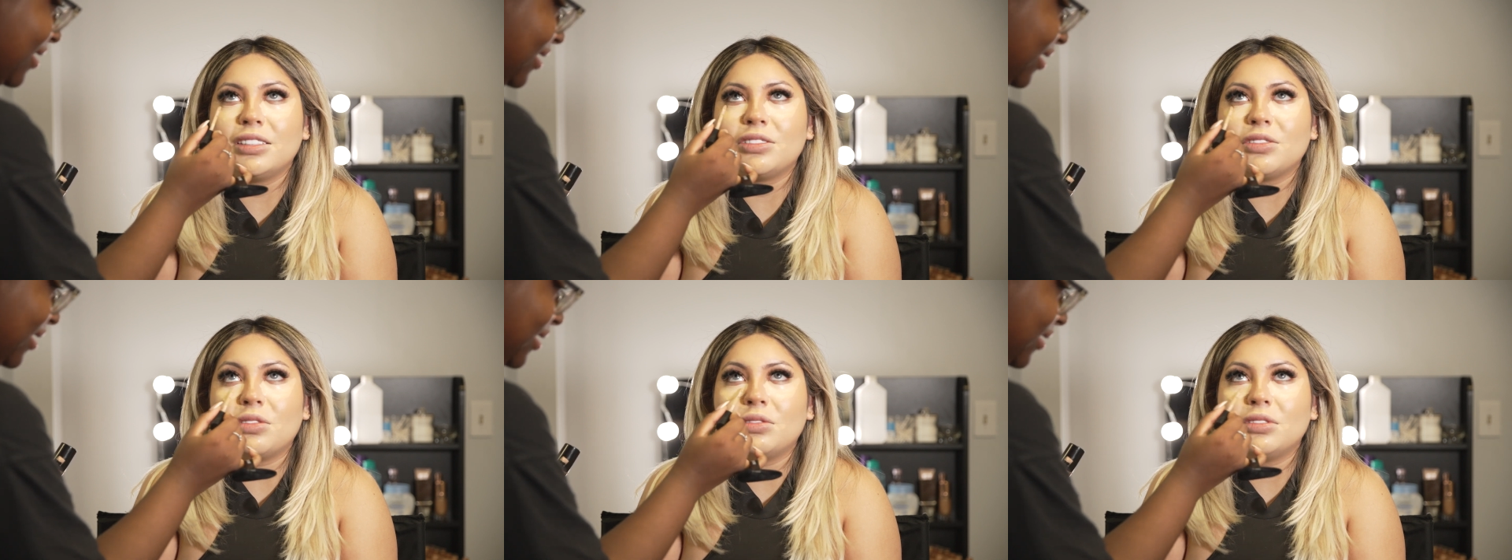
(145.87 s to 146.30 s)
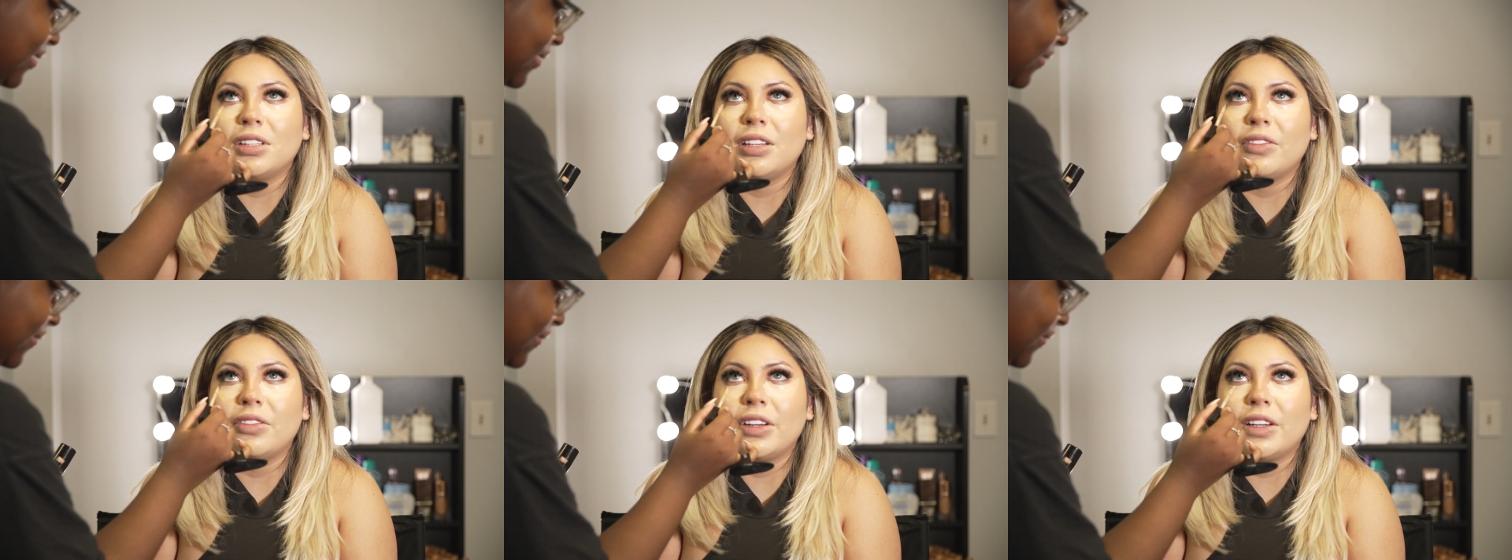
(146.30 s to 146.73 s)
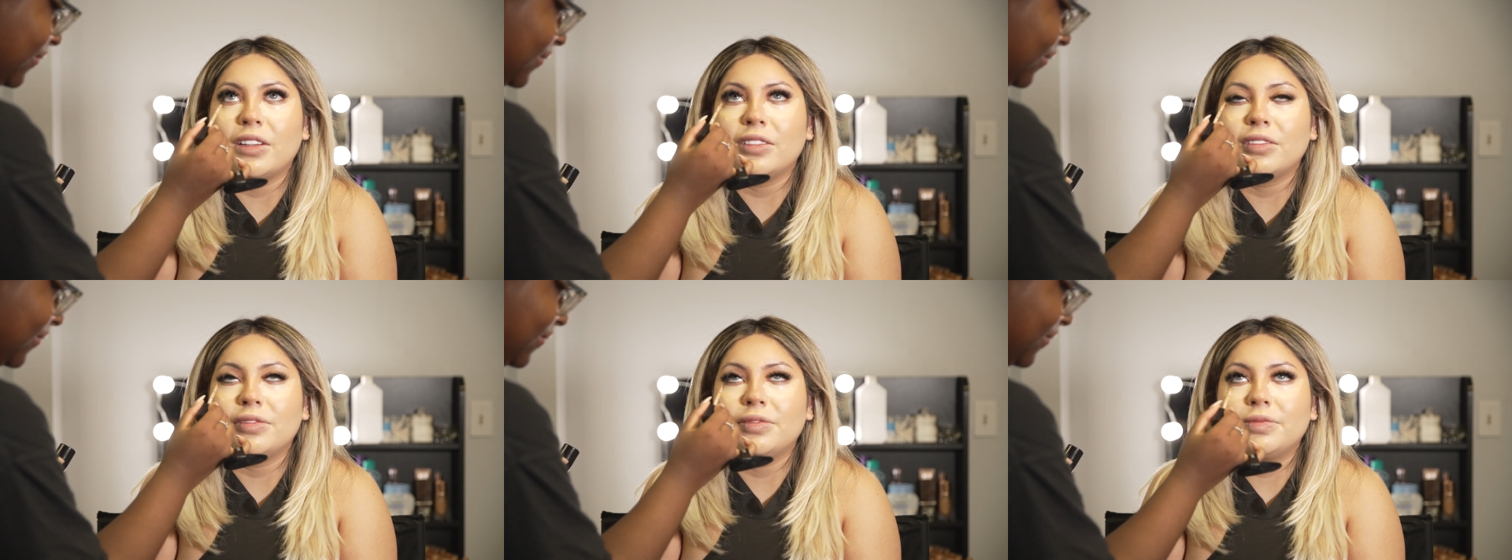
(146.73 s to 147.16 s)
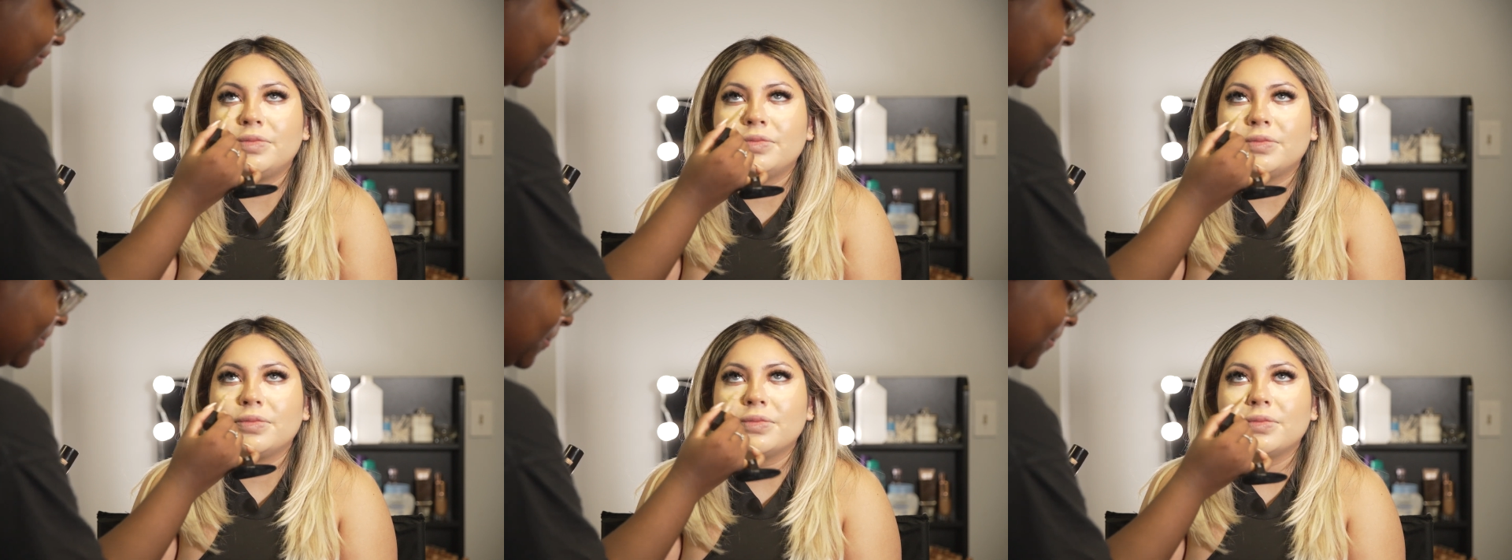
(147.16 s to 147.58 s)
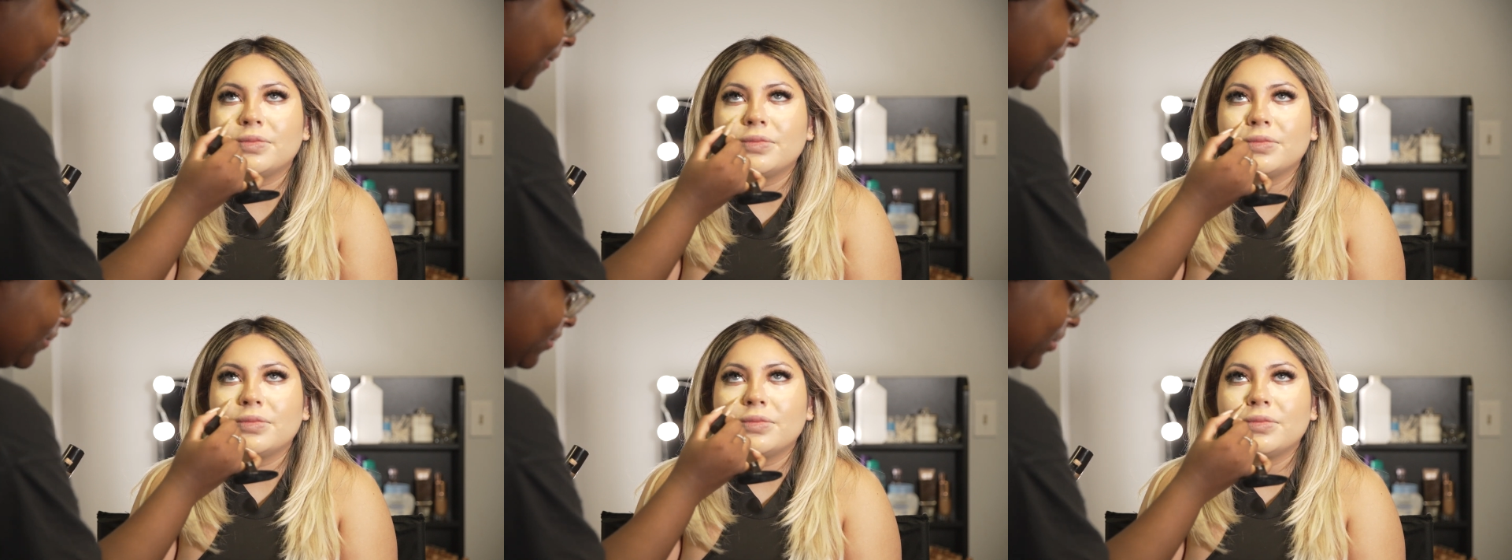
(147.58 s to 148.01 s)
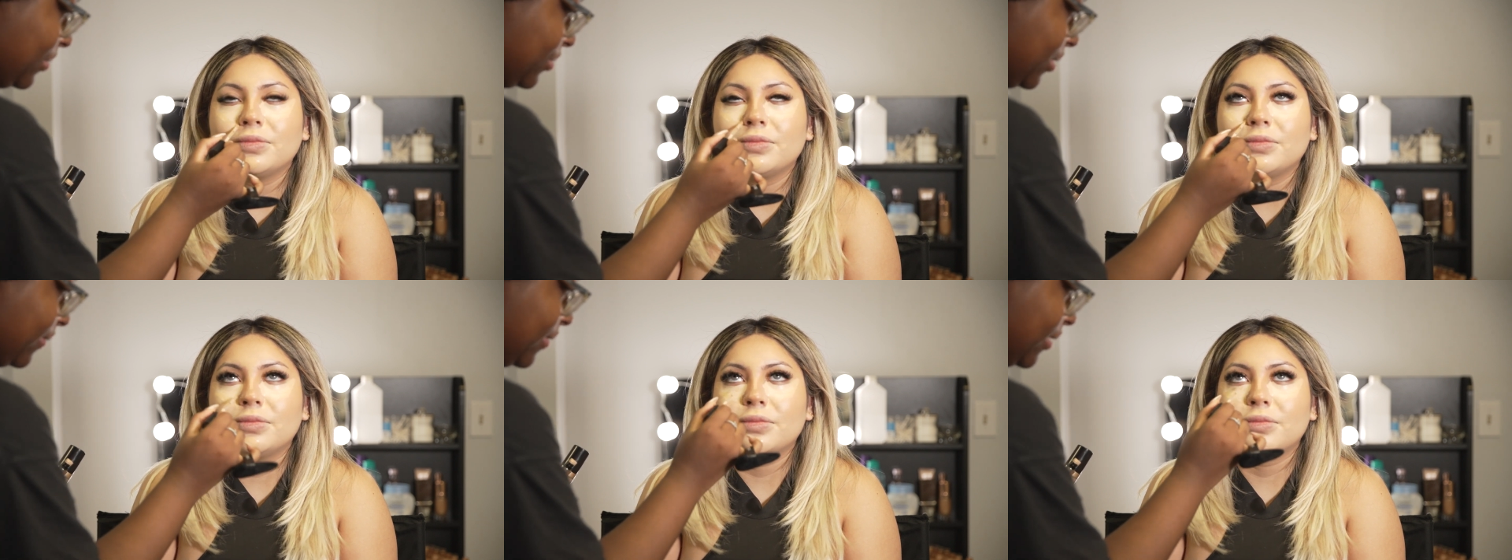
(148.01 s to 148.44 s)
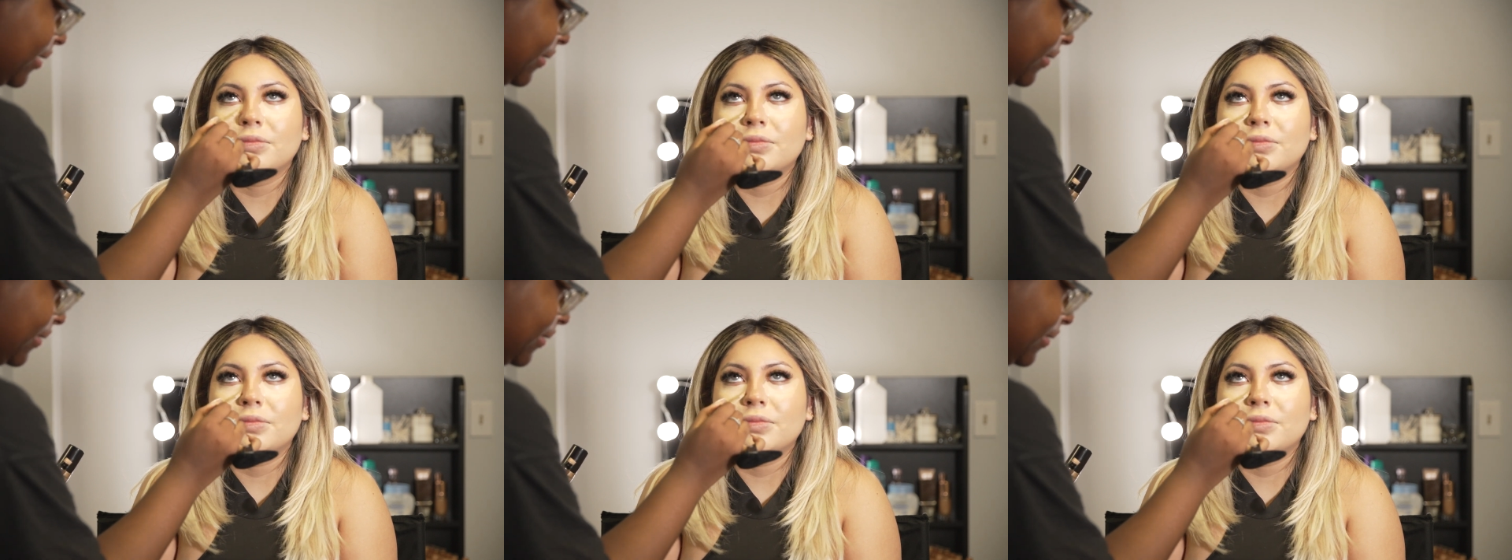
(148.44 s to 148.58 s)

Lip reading: So I'm using that just to brighten the spots of her face